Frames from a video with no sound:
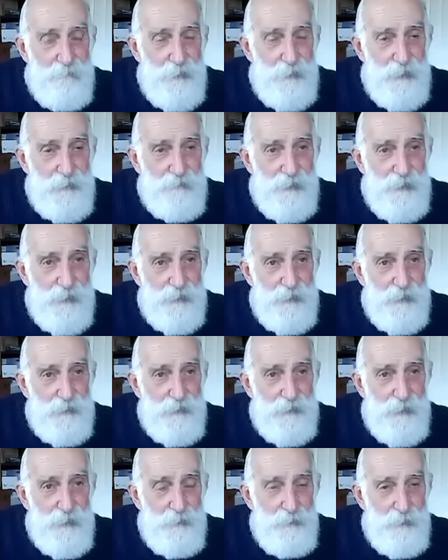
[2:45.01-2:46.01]
If I
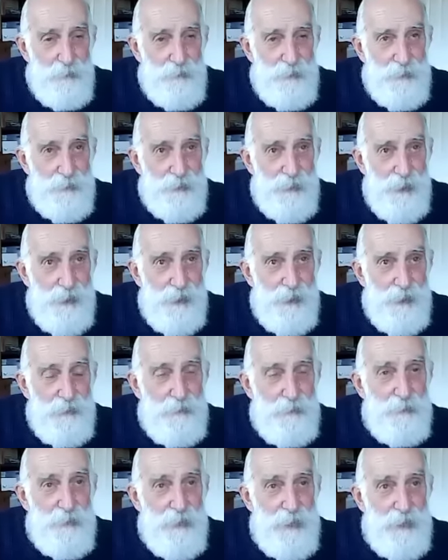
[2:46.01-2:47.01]
don't know what to say, I
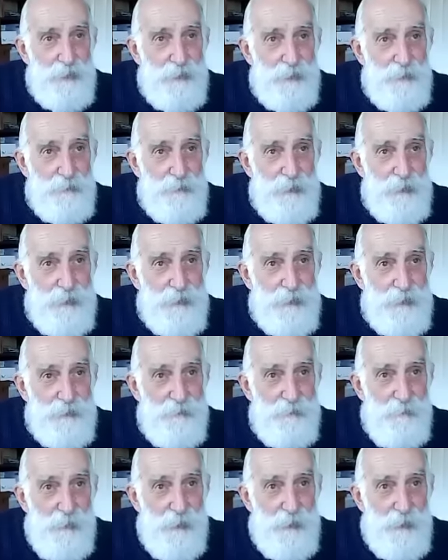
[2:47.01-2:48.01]
look out the window.